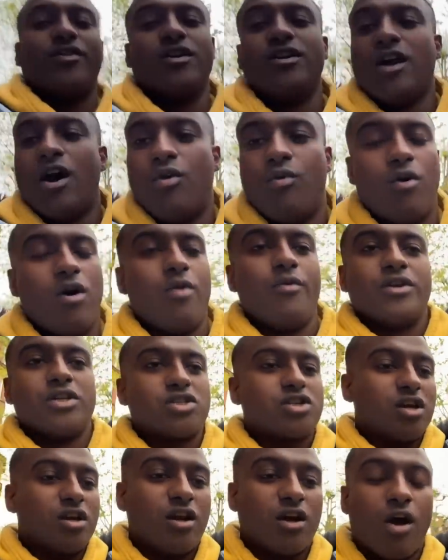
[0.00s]
You know what? We're
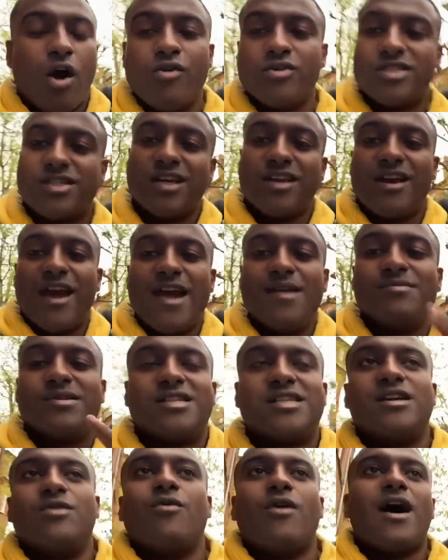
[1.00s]
just going to go to the game,
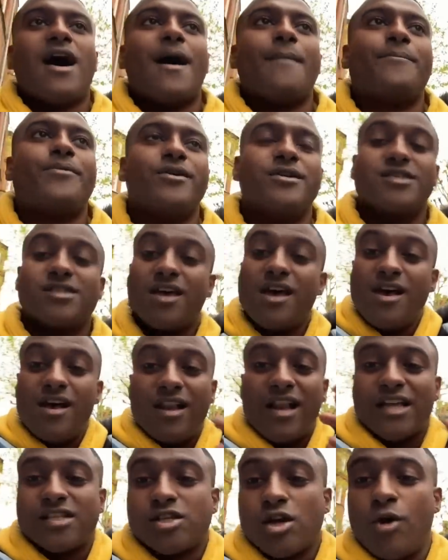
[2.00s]
see what happens.
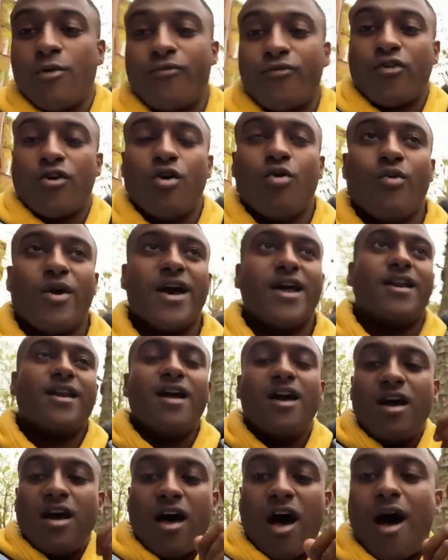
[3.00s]
Let's hope for a win.
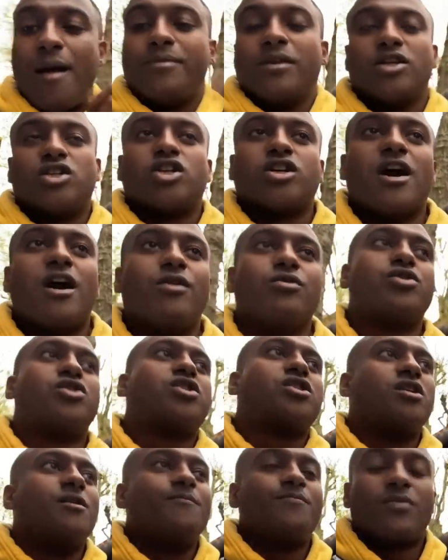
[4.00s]
Up the
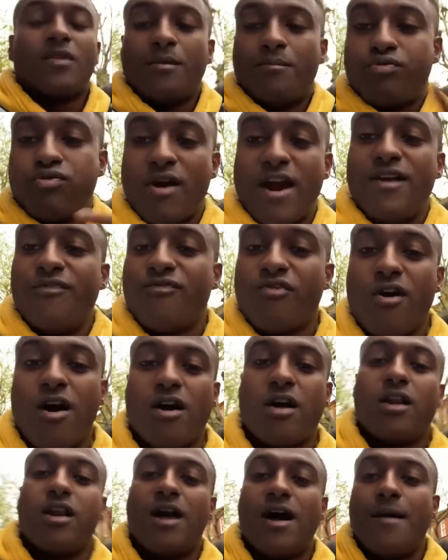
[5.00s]
Chelsea. Pray for our
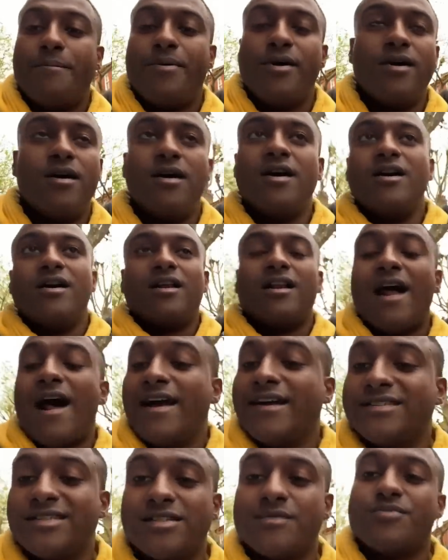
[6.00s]
club.
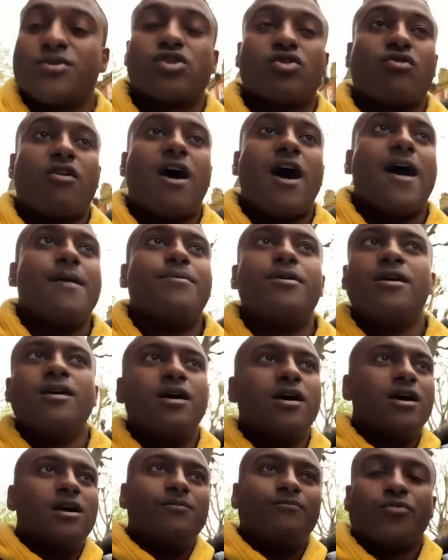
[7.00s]
Like, subscribe,
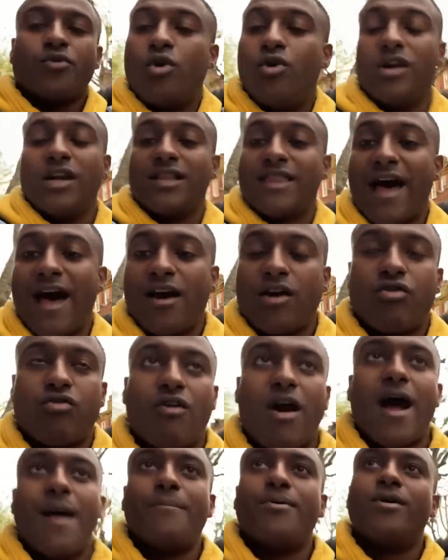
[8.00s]
all of that
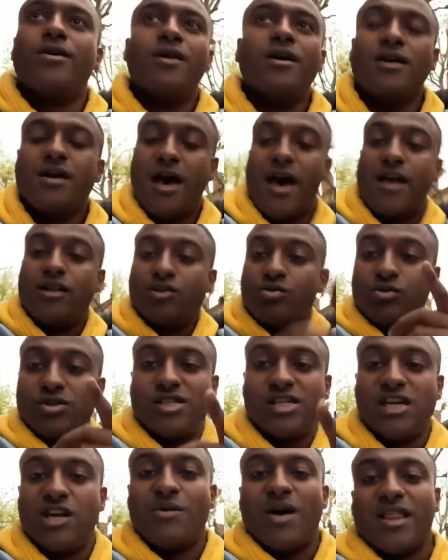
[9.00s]
crap. And we'll
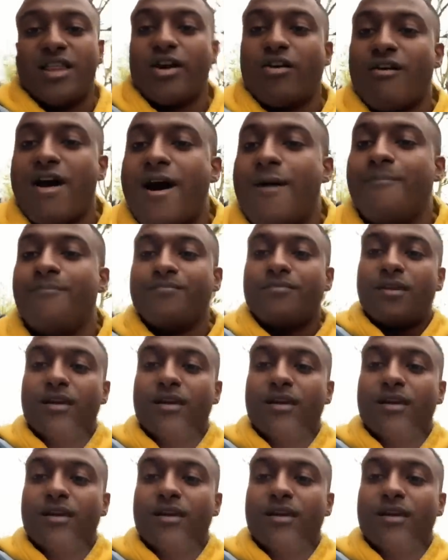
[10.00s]
see you at the ground.